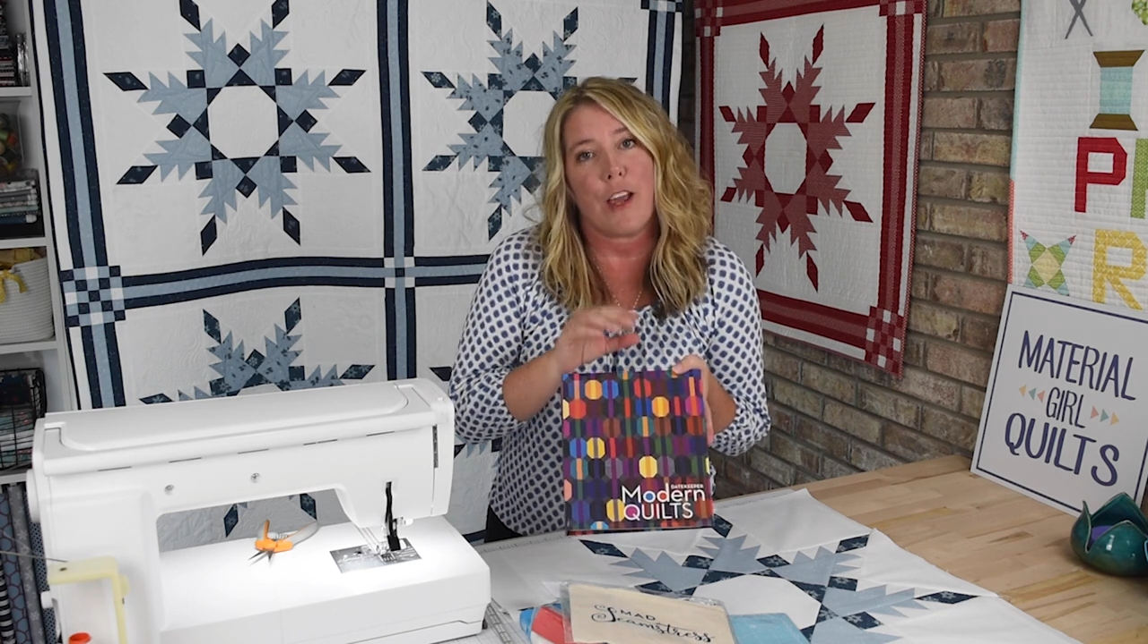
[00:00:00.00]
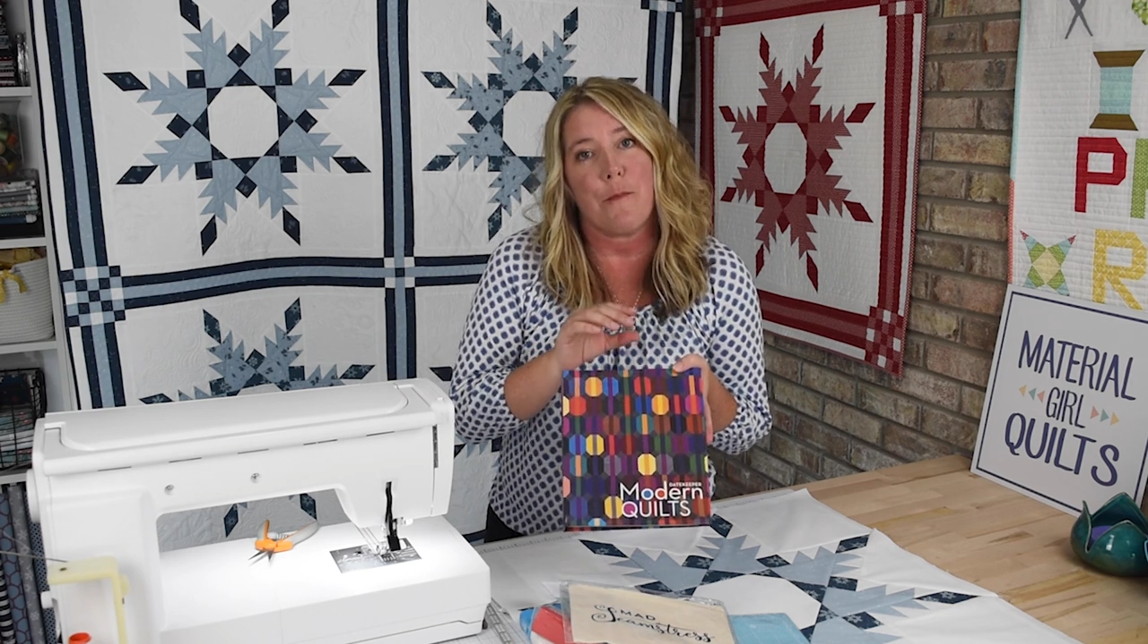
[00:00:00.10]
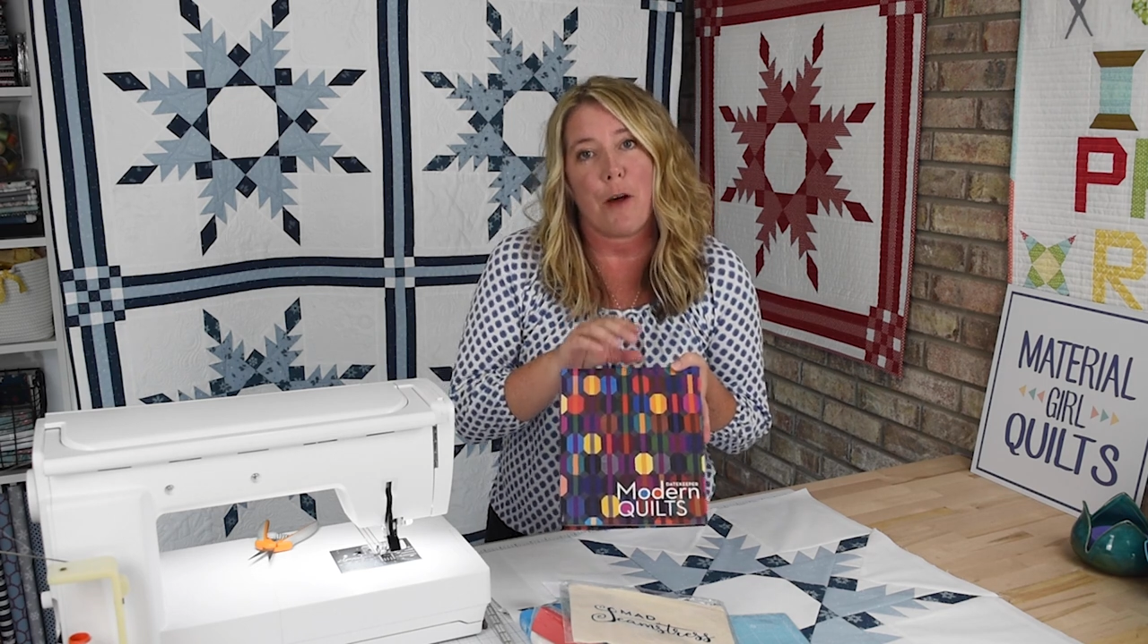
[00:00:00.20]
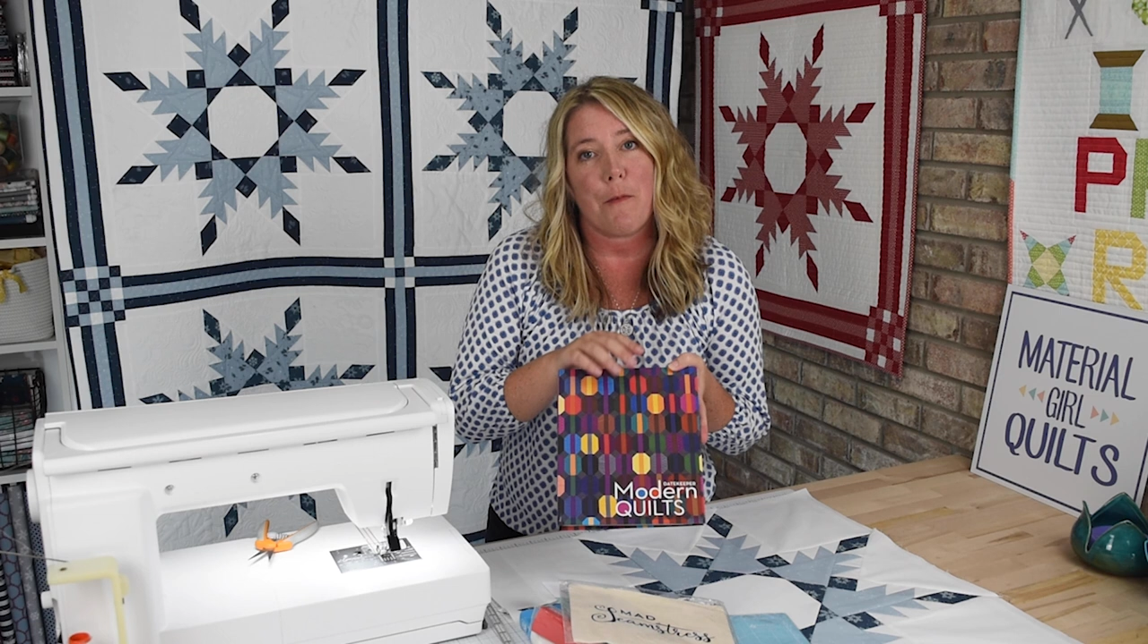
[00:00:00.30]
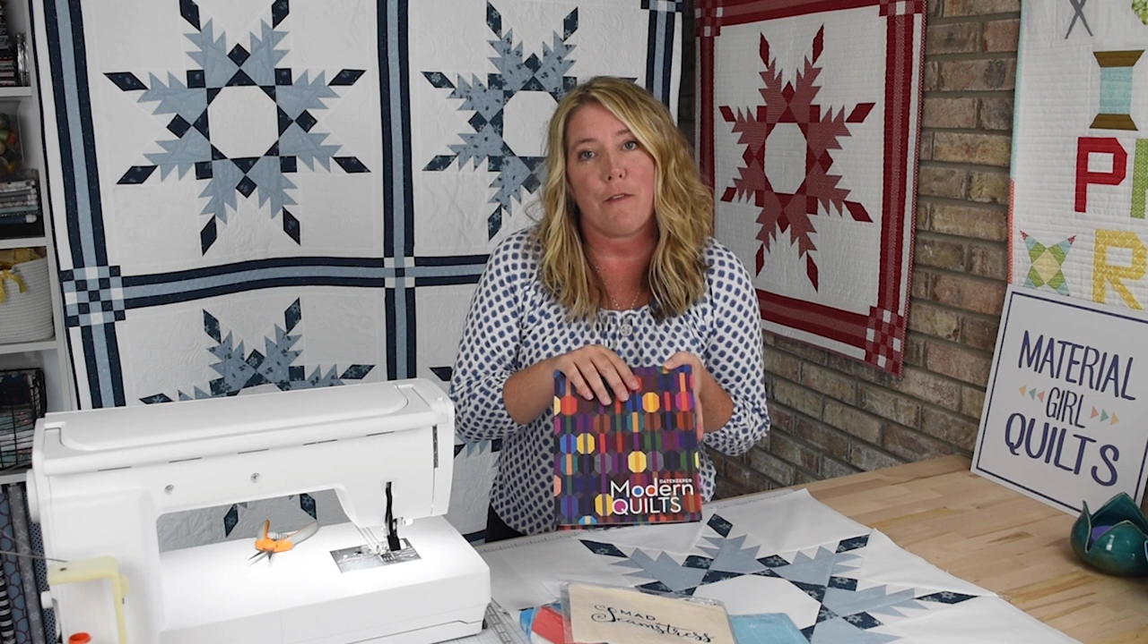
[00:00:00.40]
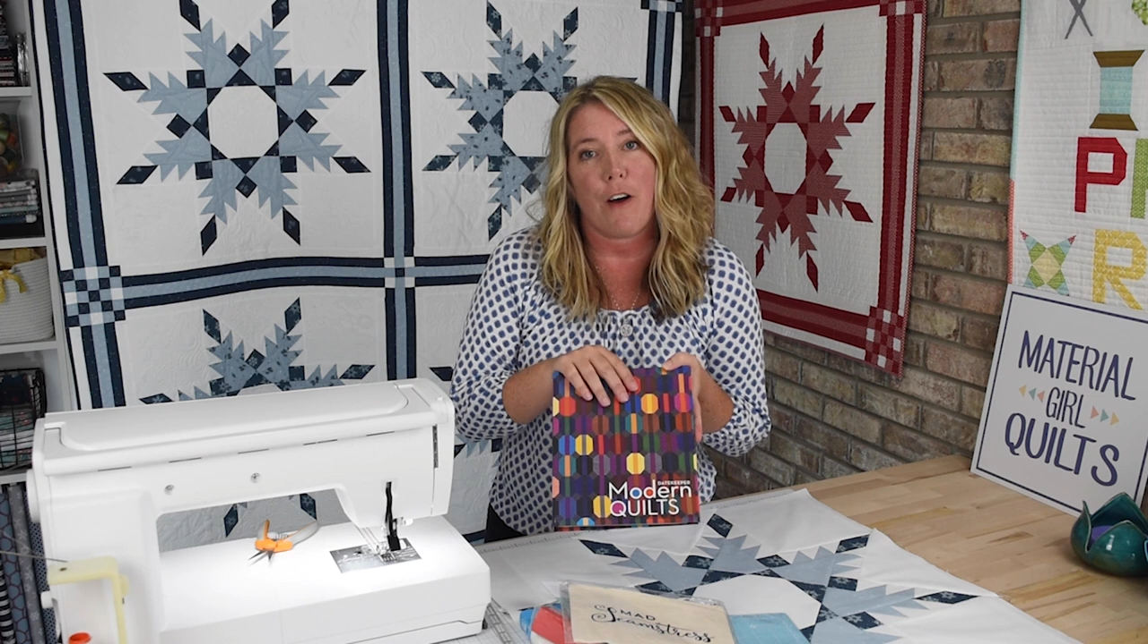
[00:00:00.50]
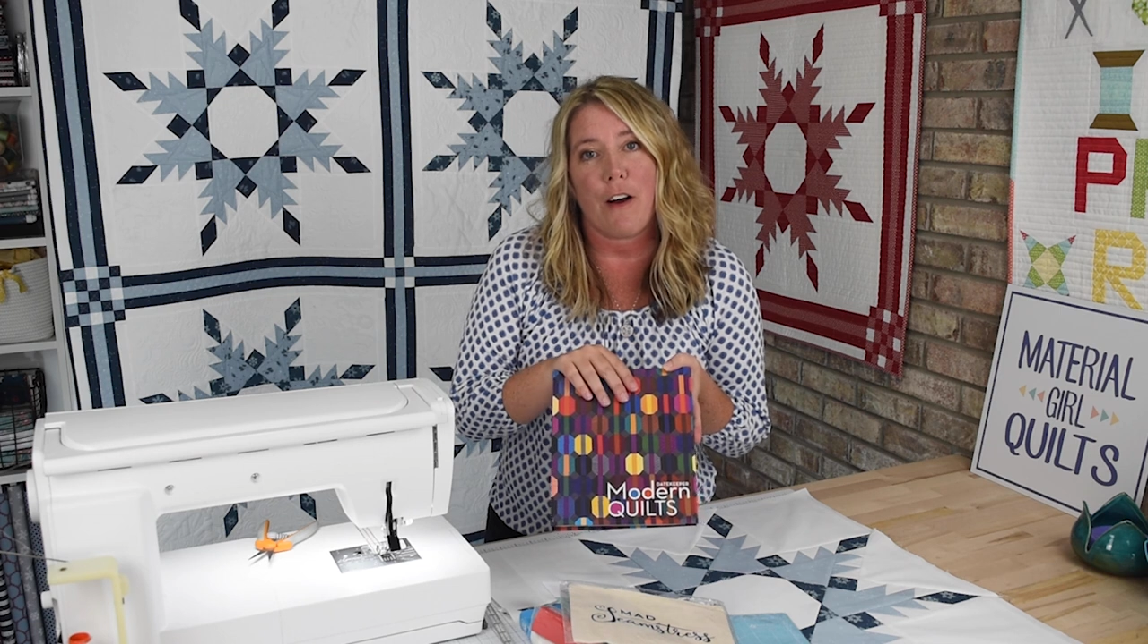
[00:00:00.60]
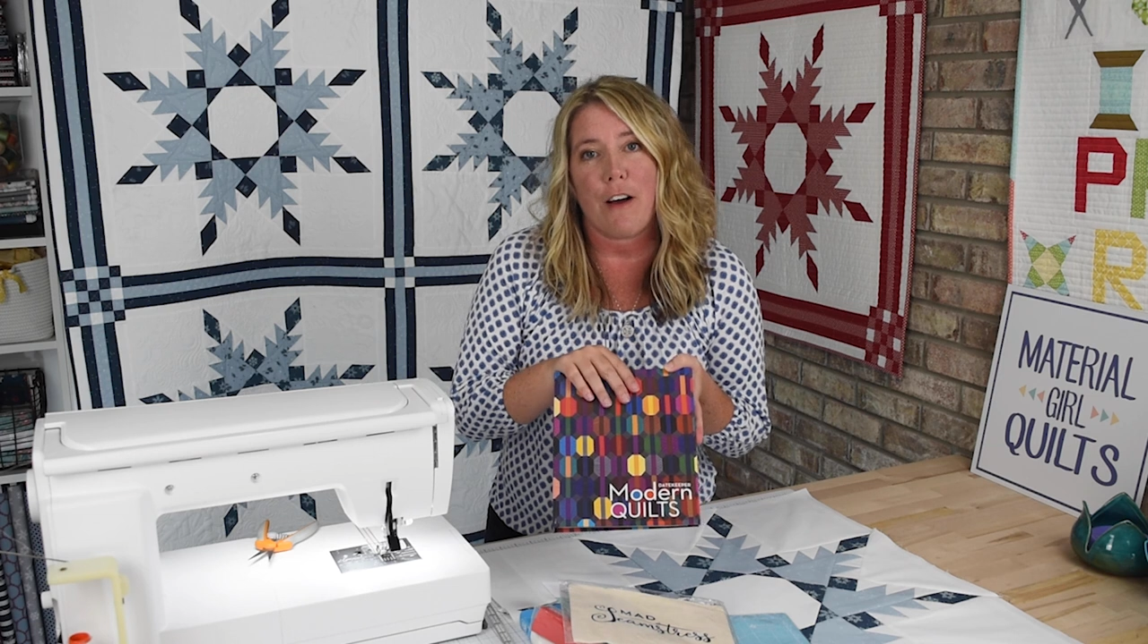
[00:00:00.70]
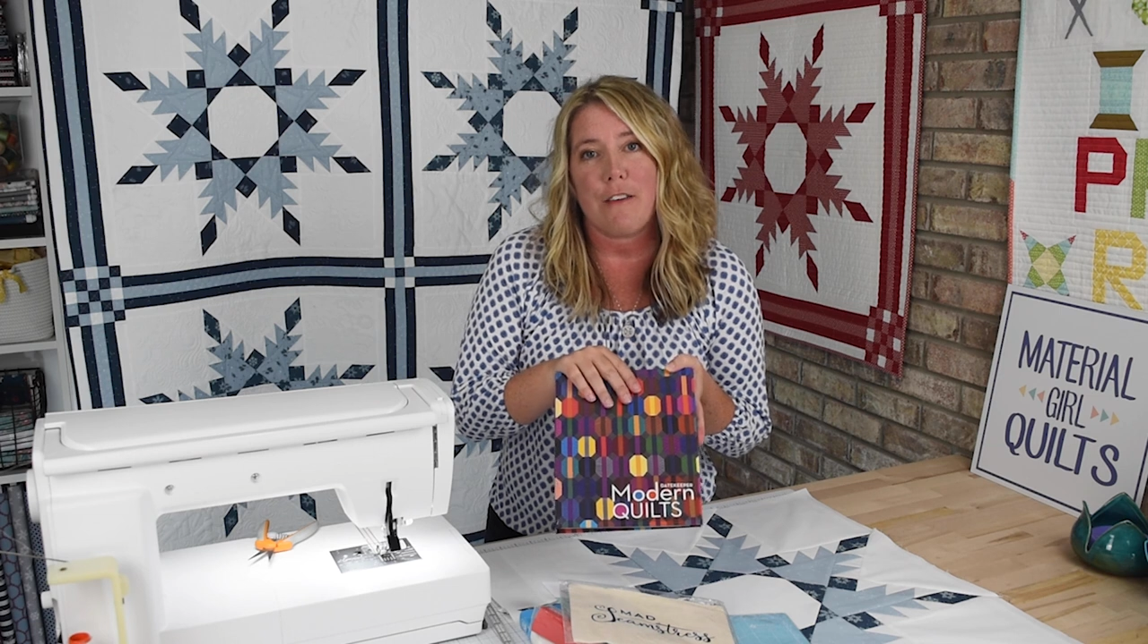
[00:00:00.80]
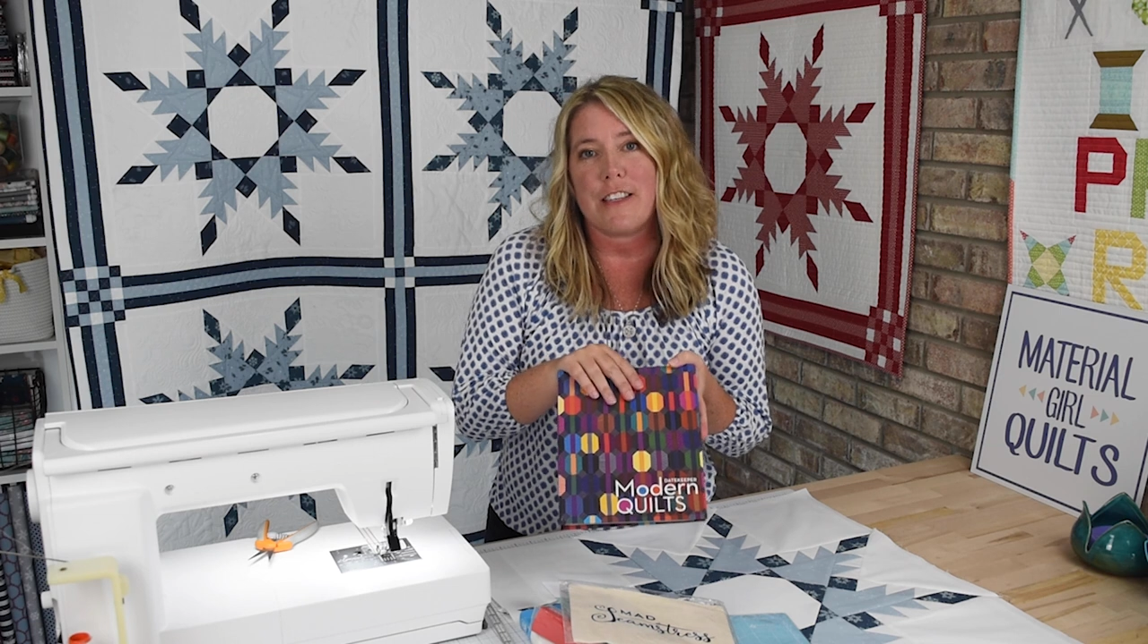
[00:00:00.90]
email me
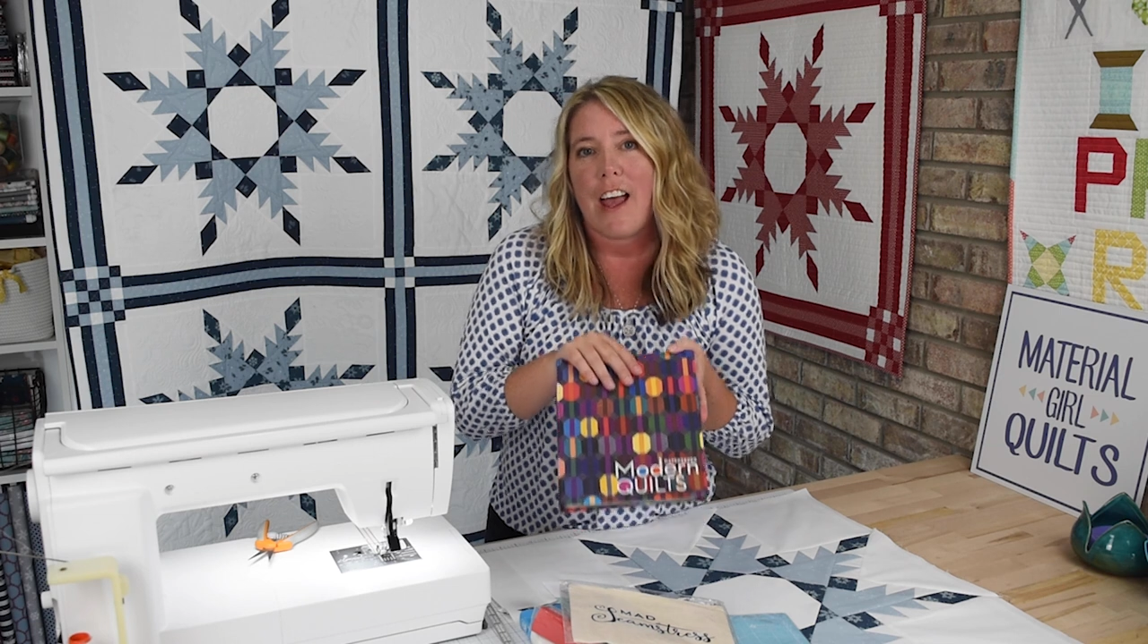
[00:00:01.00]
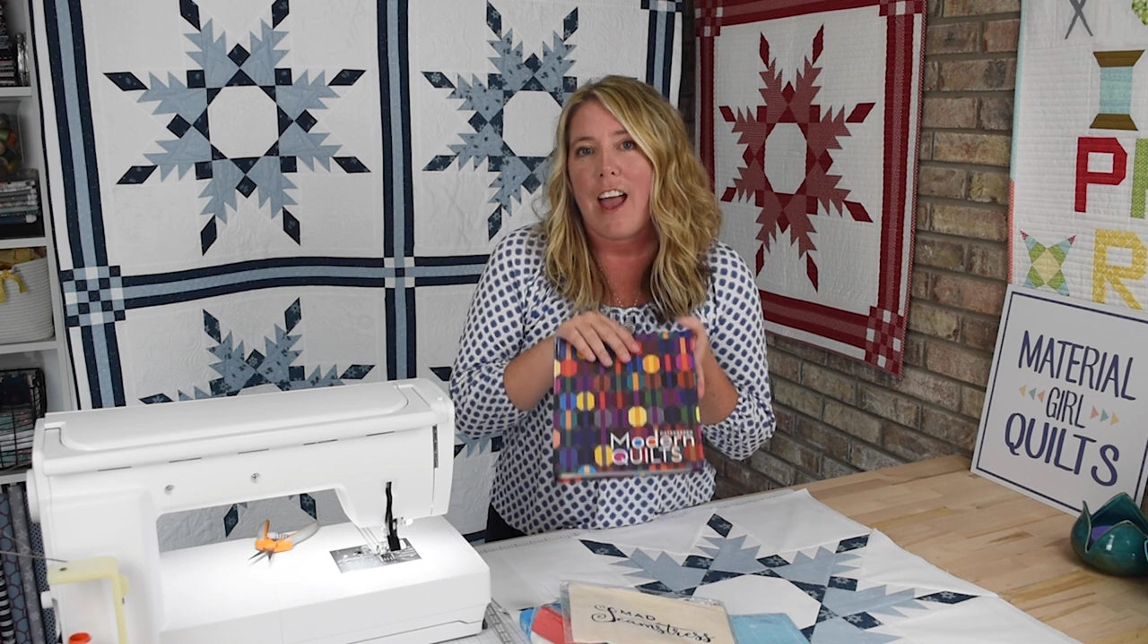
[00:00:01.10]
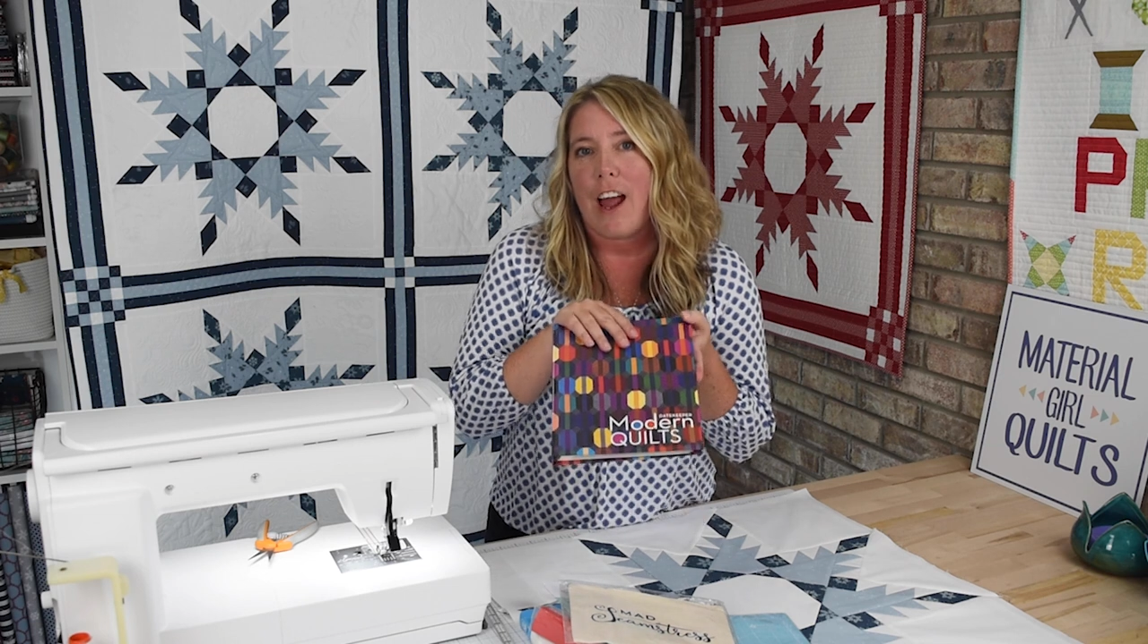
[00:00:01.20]
photos